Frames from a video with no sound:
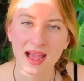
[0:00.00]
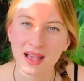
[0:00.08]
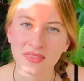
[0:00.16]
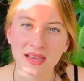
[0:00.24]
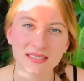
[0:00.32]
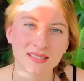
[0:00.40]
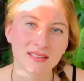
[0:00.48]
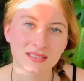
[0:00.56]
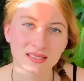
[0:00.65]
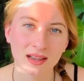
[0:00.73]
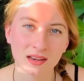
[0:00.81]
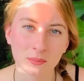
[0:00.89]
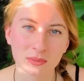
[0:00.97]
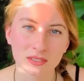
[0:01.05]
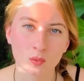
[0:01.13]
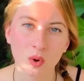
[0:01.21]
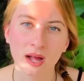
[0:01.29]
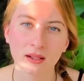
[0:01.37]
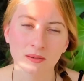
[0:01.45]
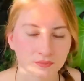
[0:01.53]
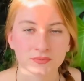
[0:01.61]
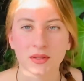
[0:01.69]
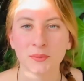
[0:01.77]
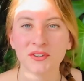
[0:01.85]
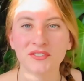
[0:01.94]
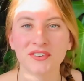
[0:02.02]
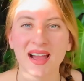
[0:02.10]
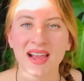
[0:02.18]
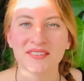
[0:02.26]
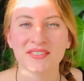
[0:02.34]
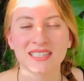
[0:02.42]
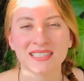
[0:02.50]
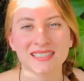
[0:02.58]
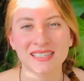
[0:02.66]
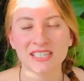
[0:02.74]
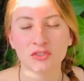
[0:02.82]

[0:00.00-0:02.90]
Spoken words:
add that to the setup as well. Number five is the